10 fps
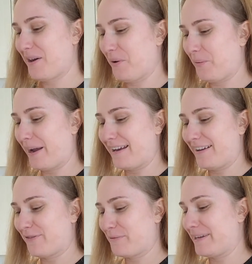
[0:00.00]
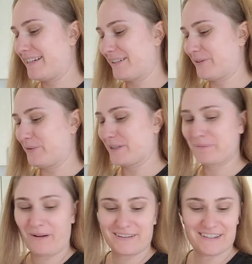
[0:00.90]
waiting for me to
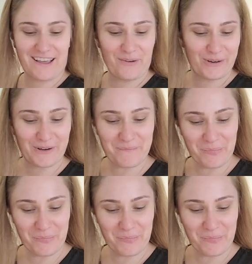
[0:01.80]
respond to that one.